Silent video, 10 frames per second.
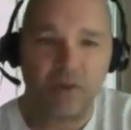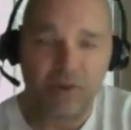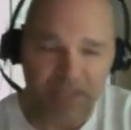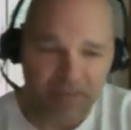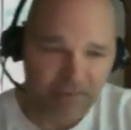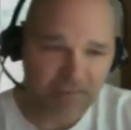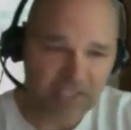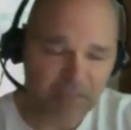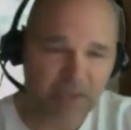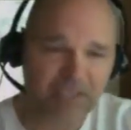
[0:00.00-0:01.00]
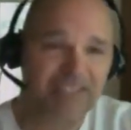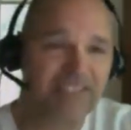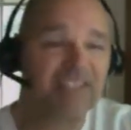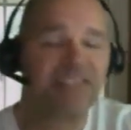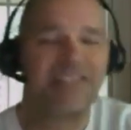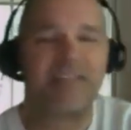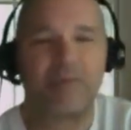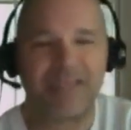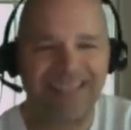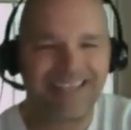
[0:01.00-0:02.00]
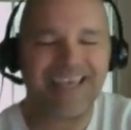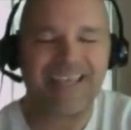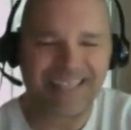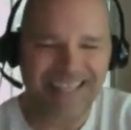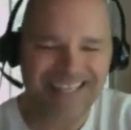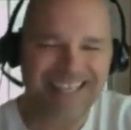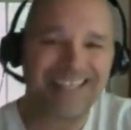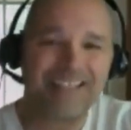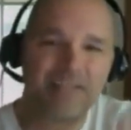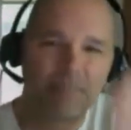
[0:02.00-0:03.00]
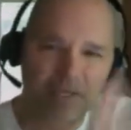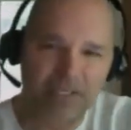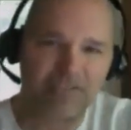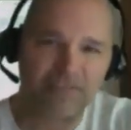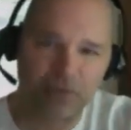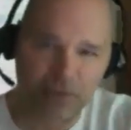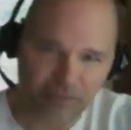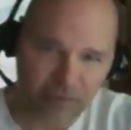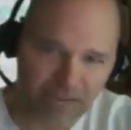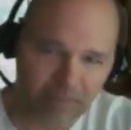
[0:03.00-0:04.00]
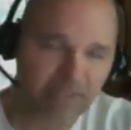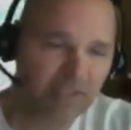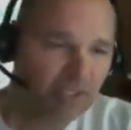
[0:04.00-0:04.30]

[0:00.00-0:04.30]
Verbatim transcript: okay if this bucket exists then it can get can it get into the bucket and further fragment